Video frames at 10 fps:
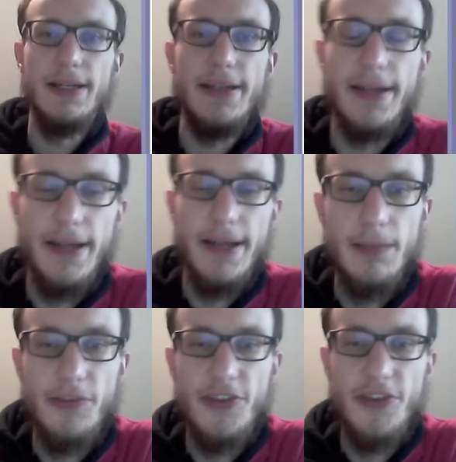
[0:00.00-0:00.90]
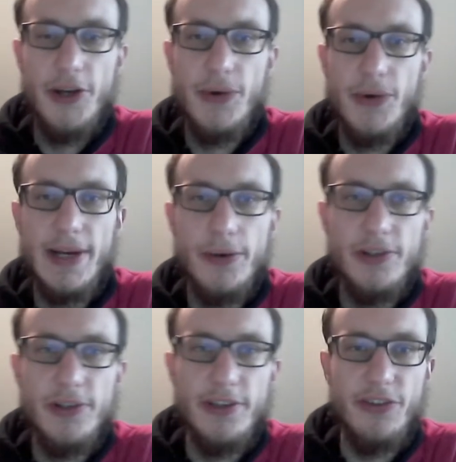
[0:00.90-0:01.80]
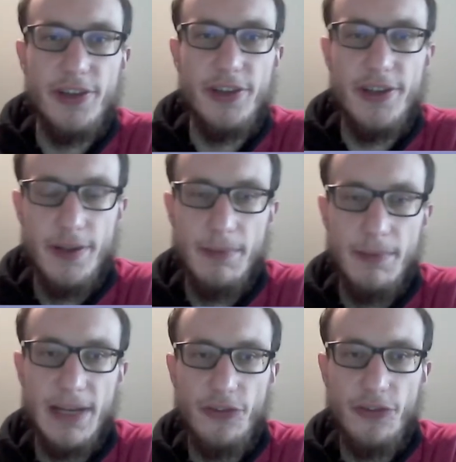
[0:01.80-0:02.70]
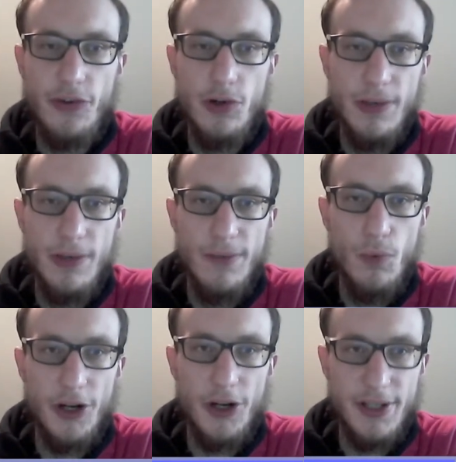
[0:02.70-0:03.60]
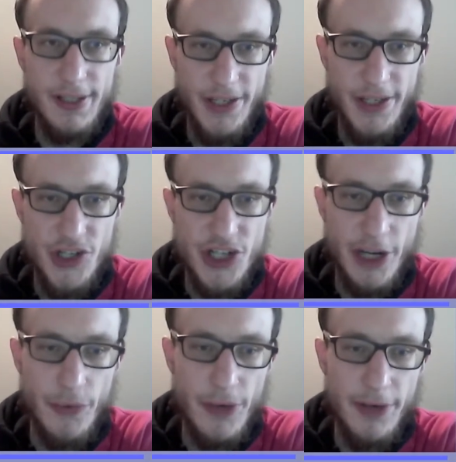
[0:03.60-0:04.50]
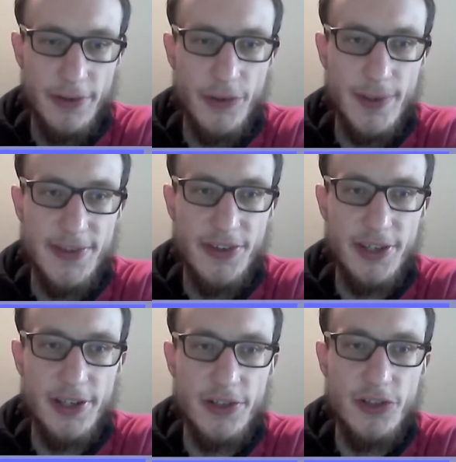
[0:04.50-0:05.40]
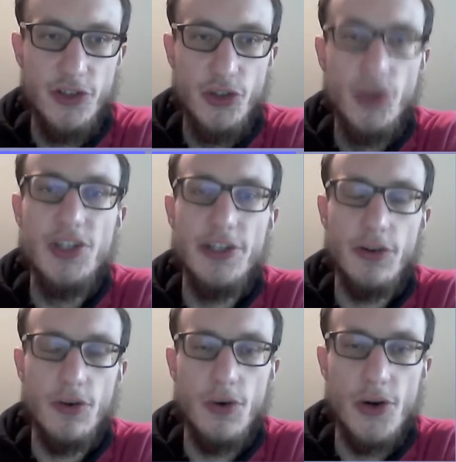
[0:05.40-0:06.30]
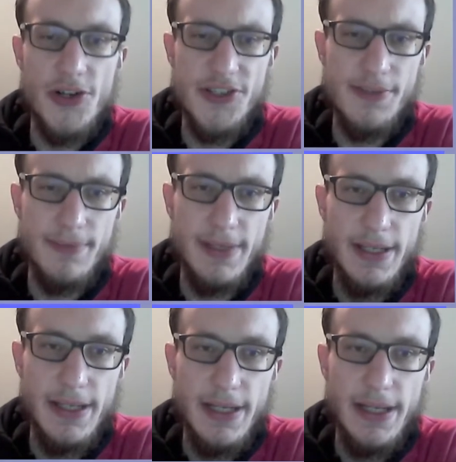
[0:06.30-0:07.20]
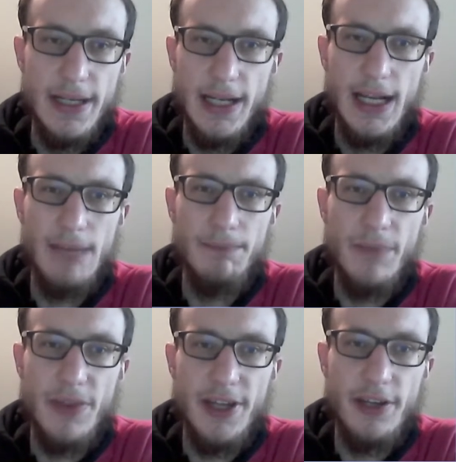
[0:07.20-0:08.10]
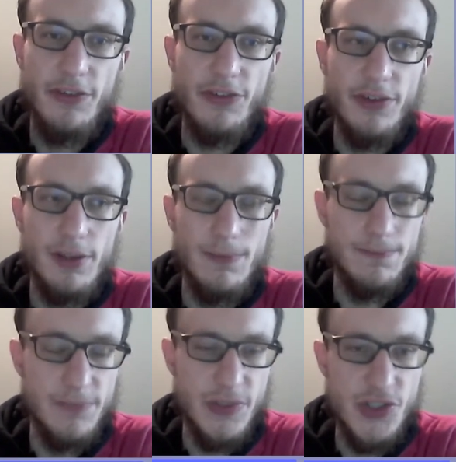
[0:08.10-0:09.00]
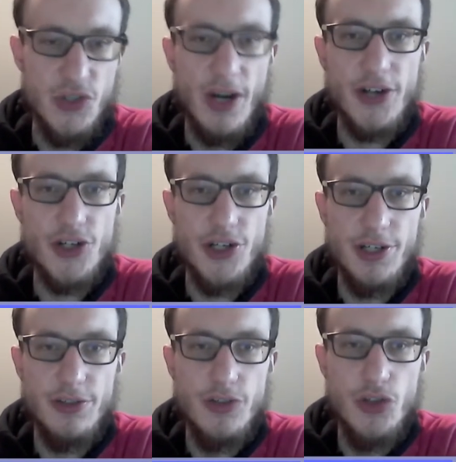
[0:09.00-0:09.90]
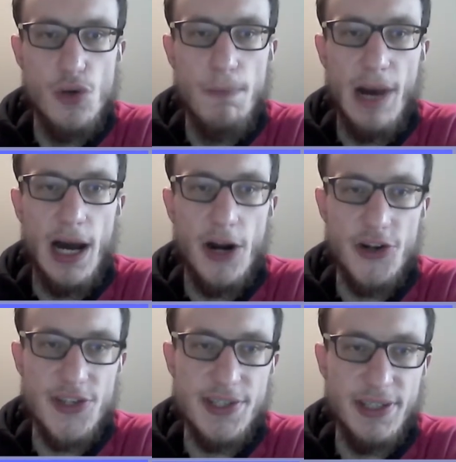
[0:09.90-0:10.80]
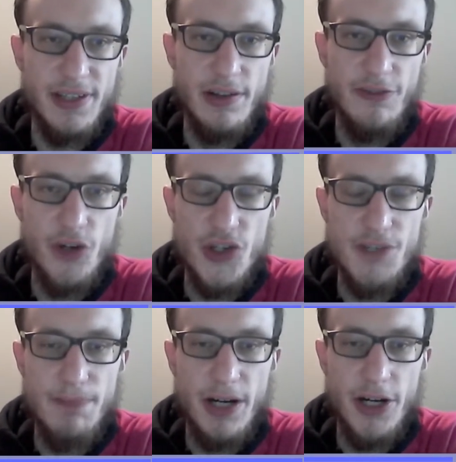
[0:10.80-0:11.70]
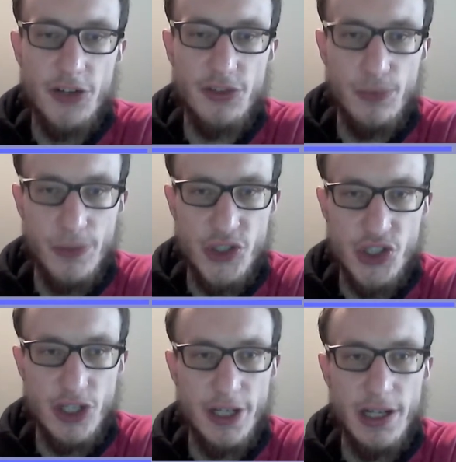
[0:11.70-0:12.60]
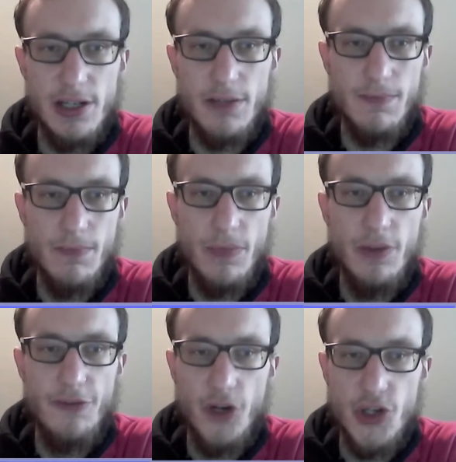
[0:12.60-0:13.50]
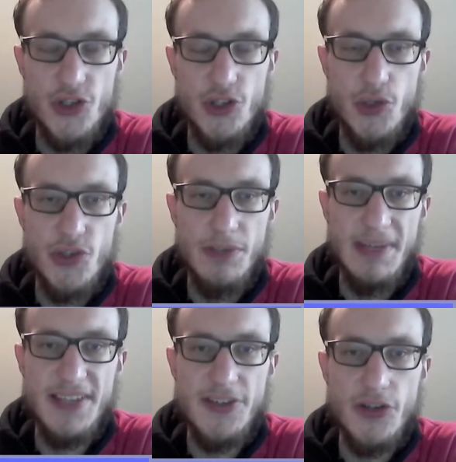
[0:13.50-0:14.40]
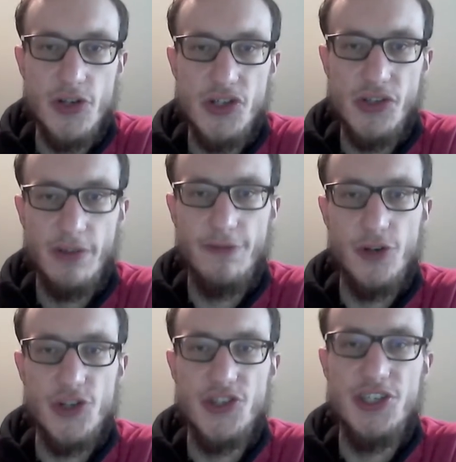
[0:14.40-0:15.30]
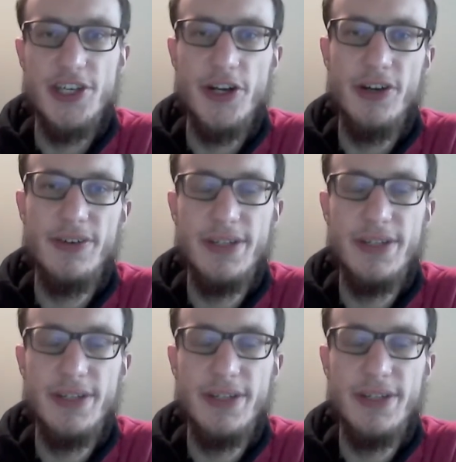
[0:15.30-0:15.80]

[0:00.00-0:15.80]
Okay, so how does the master work in general? So it's a 2-year course that is structured in 2 parts. In the first part, which are the first 2 semesters or the first year,